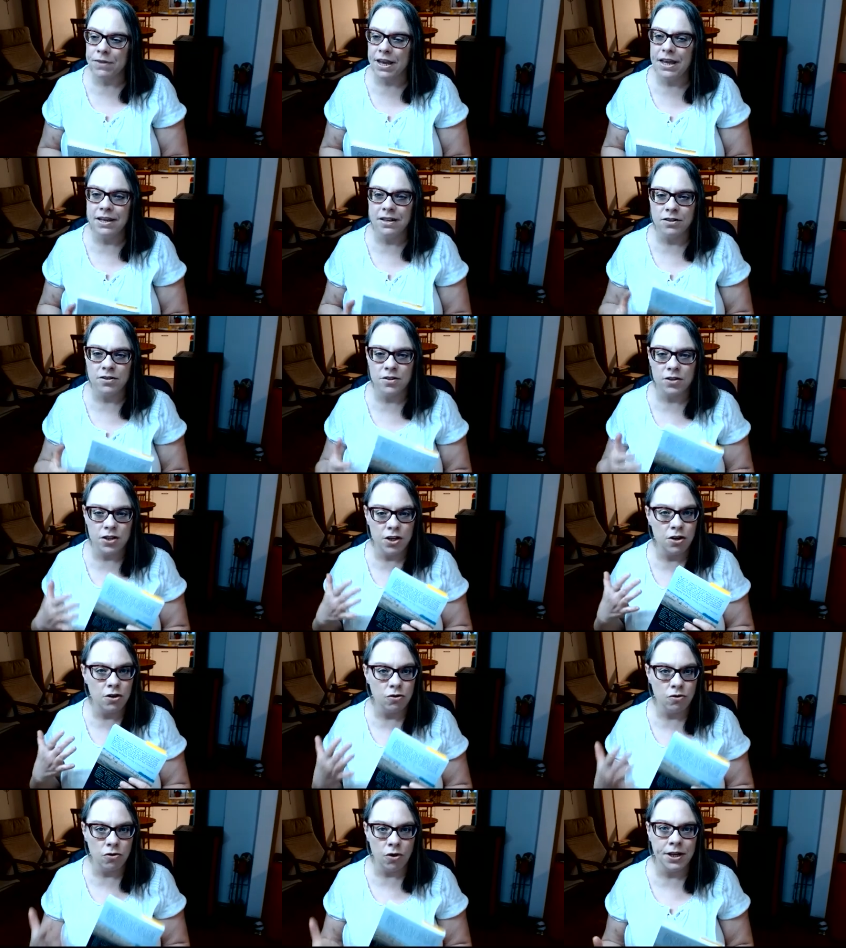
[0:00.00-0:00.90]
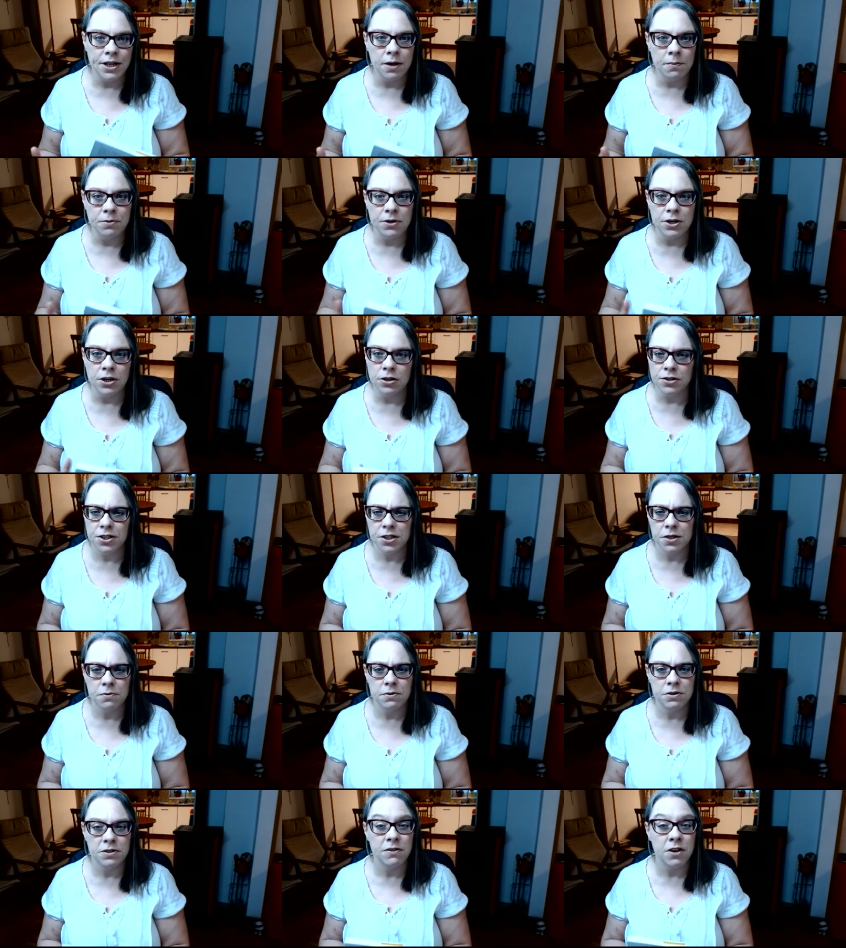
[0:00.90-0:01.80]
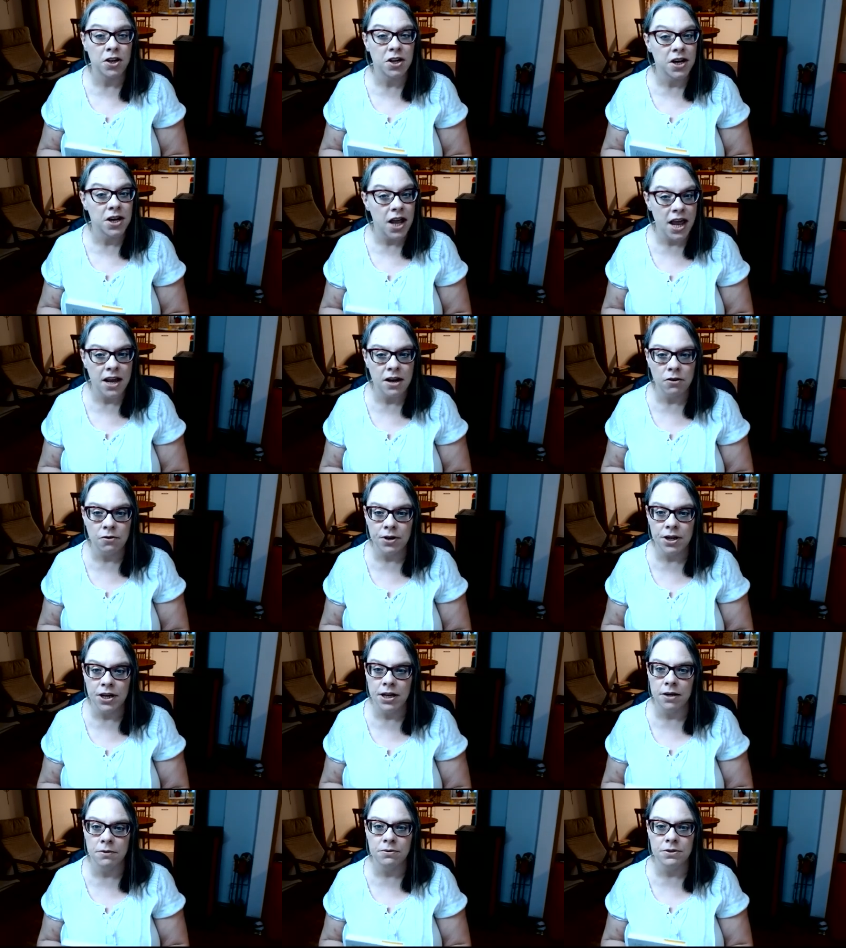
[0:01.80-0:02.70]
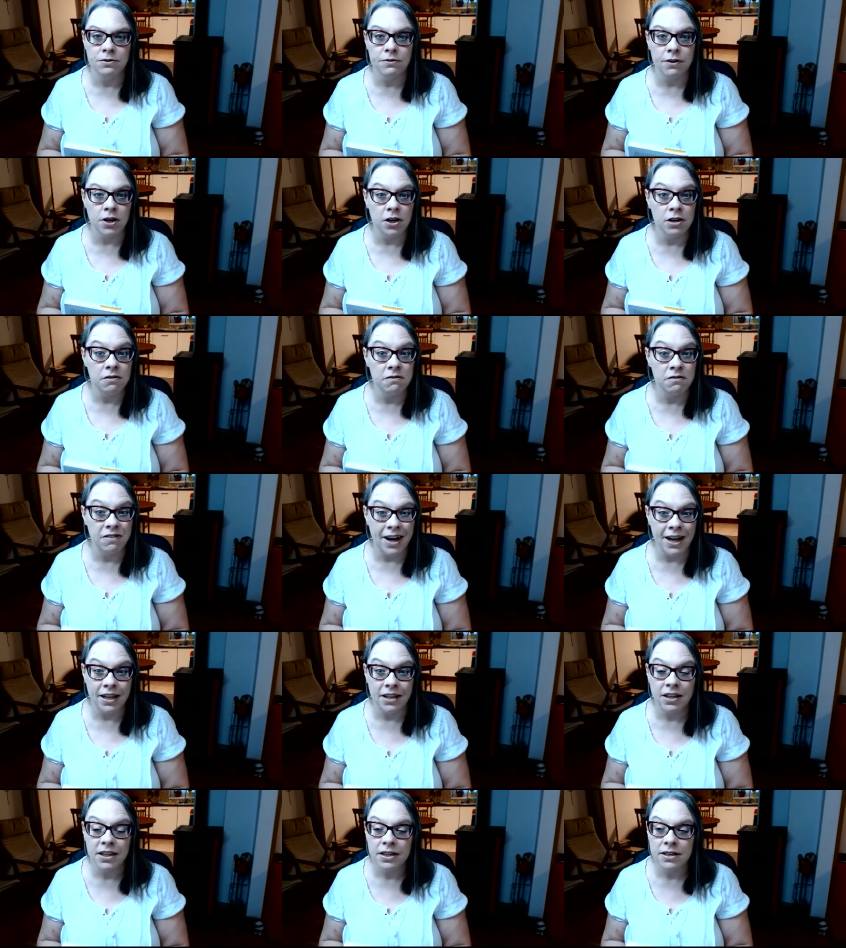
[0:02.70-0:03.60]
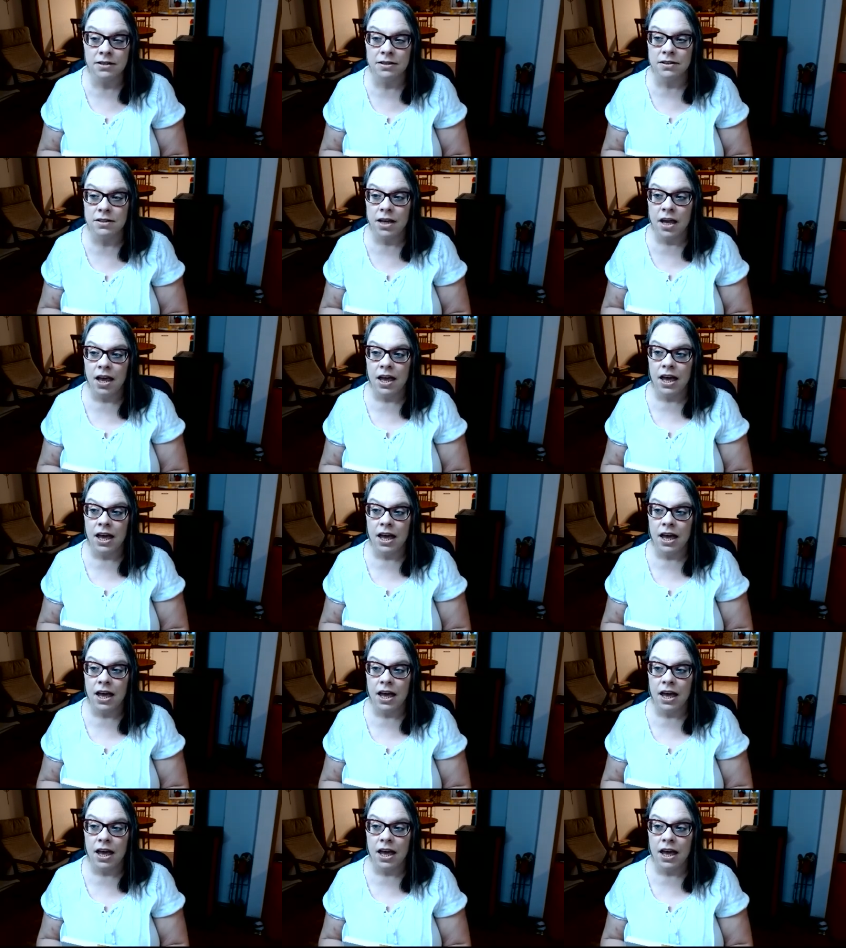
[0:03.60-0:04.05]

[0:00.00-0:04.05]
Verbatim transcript: his, you know, growing up years, he was very angry, he was very violent.